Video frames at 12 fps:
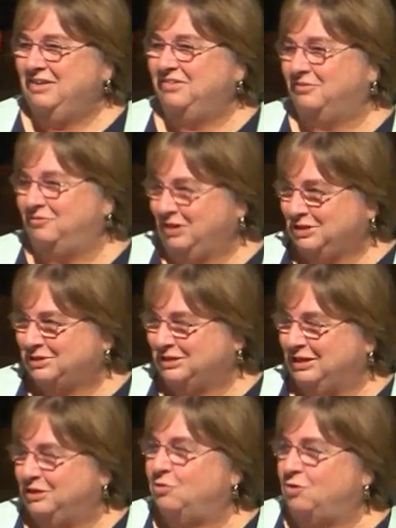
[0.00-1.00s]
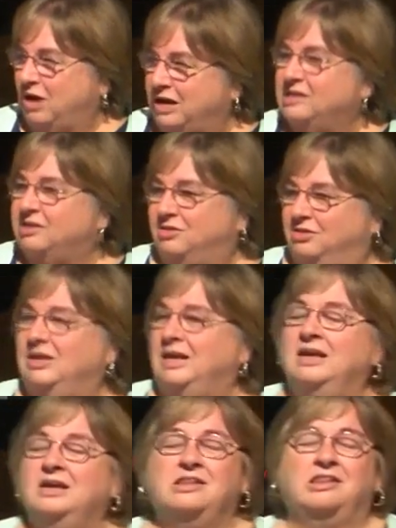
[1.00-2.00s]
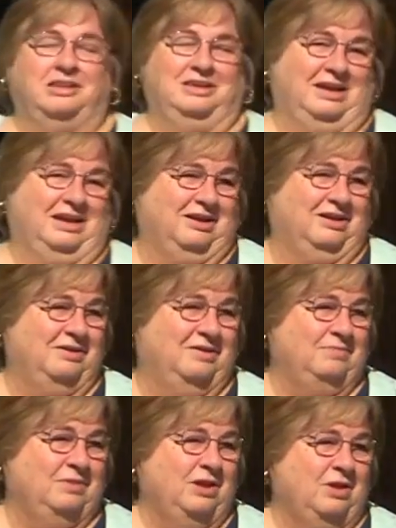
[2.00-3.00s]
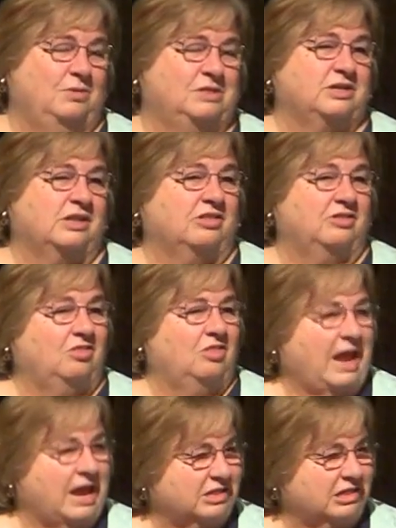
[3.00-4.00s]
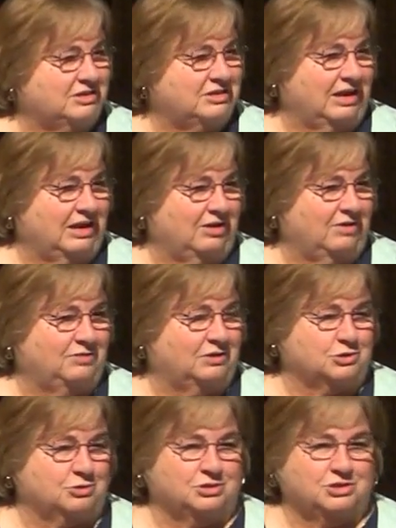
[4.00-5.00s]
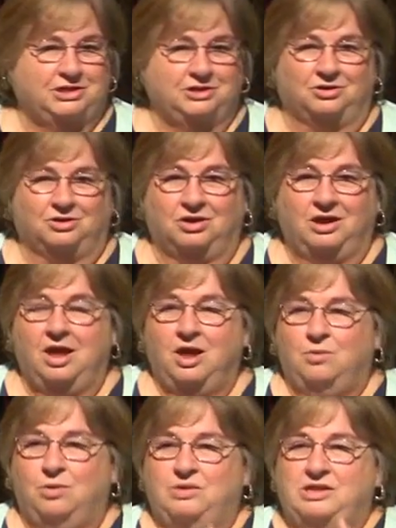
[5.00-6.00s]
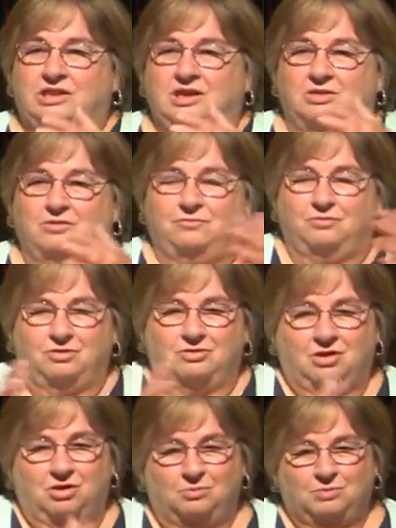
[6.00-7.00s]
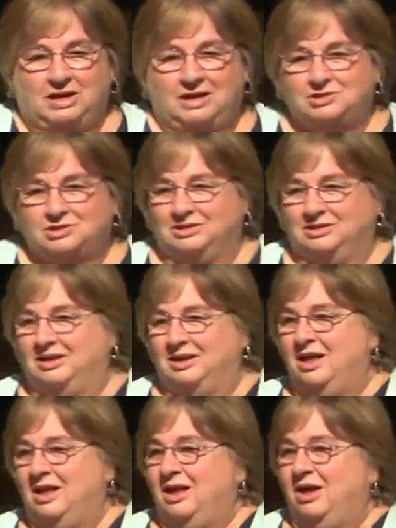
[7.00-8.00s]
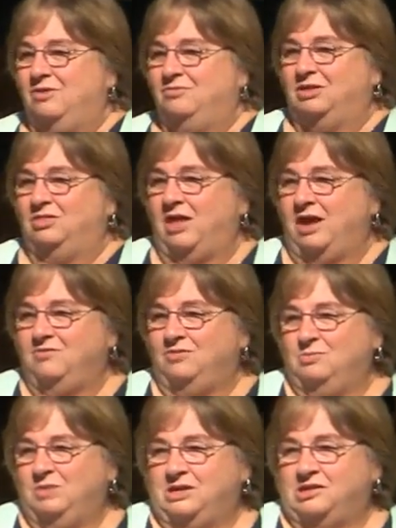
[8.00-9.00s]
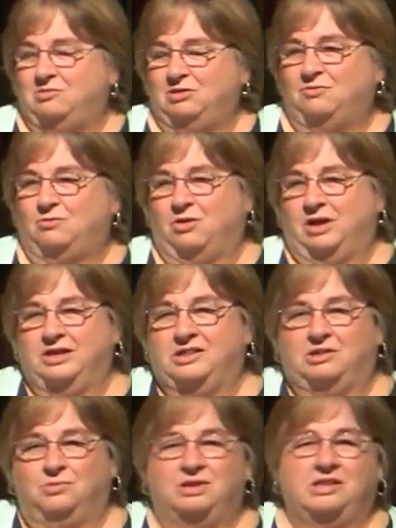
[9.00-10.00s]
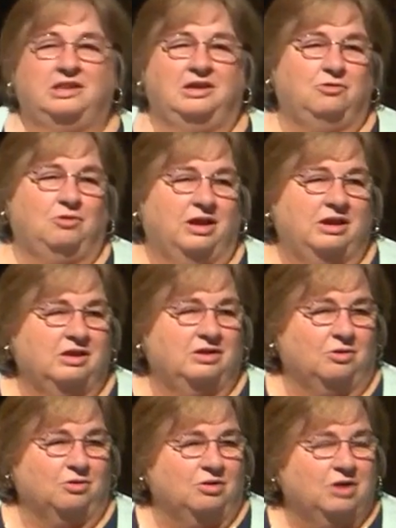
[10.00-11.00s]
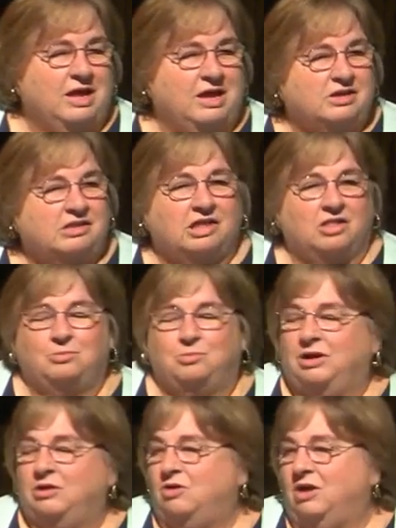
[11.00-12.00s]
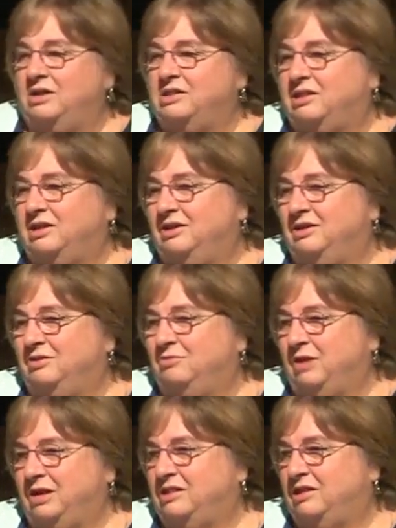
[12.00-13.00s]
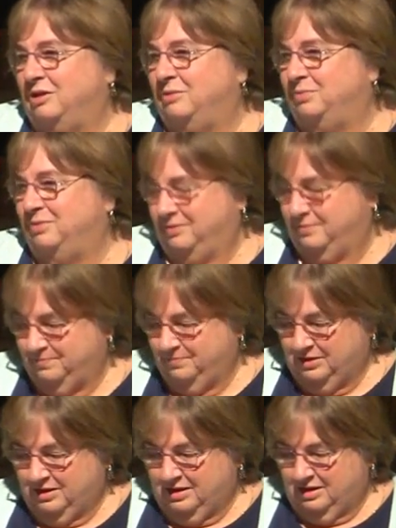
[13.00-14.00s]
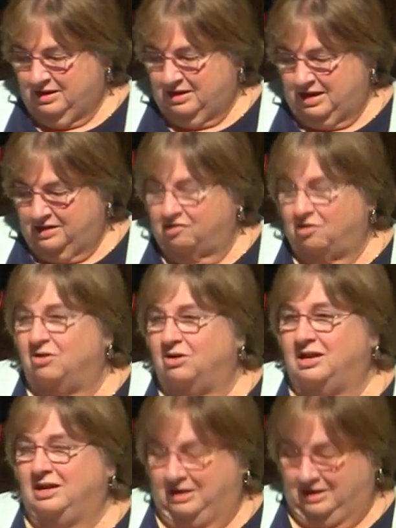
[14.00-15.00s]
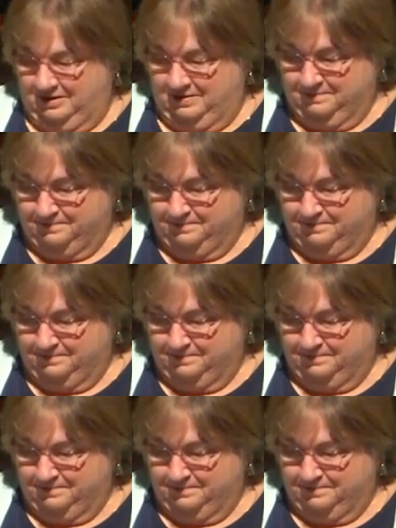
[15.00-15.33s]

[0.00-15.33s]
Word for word: is officially Christ the King Sunday, which is the last day of the church year when we see the full culmination of the life and ministry of Christ, we see Christ, or celebrate Christ raised up as our King.